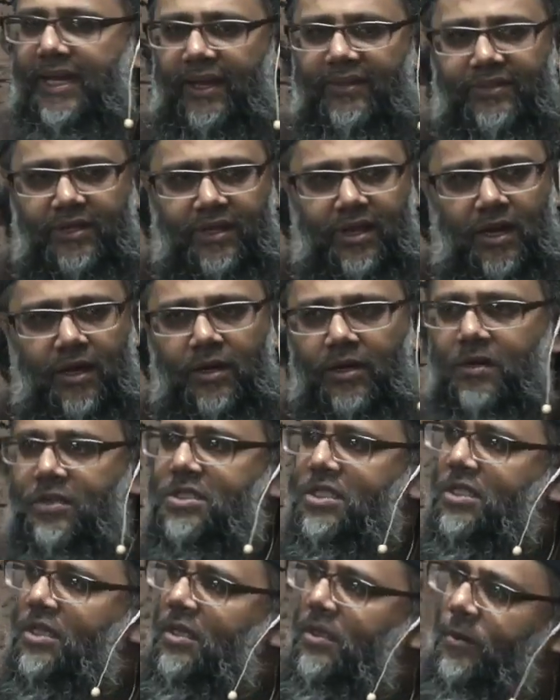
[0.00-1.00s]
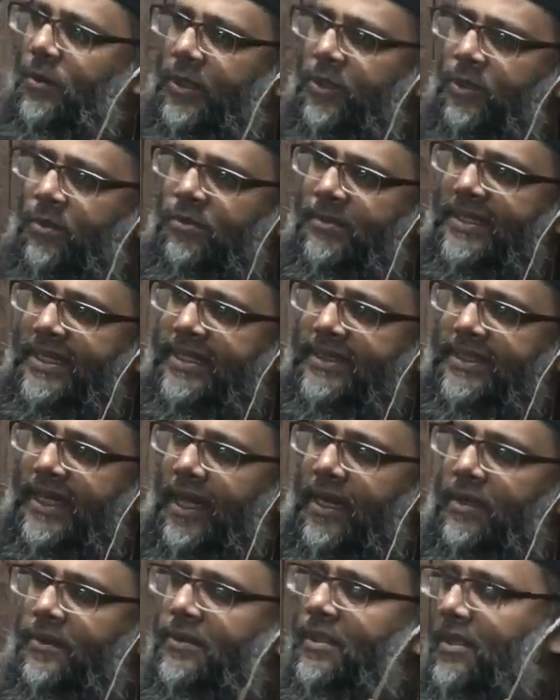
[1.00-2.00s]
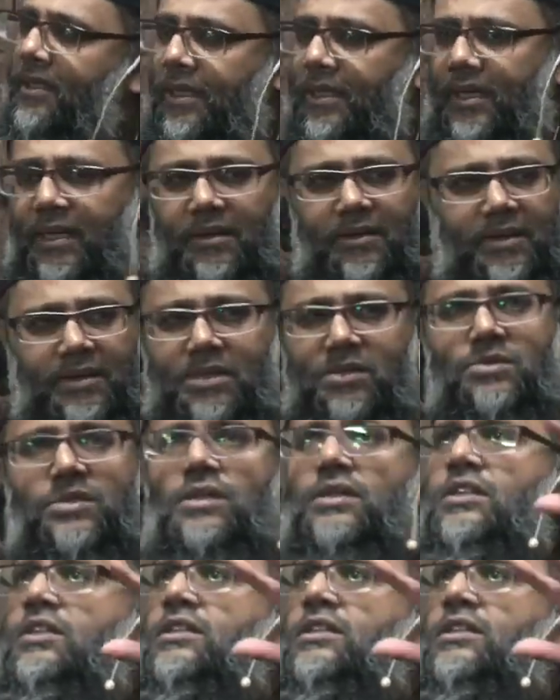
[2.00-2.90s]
get in the coach, we'd all meet down. You know, this was a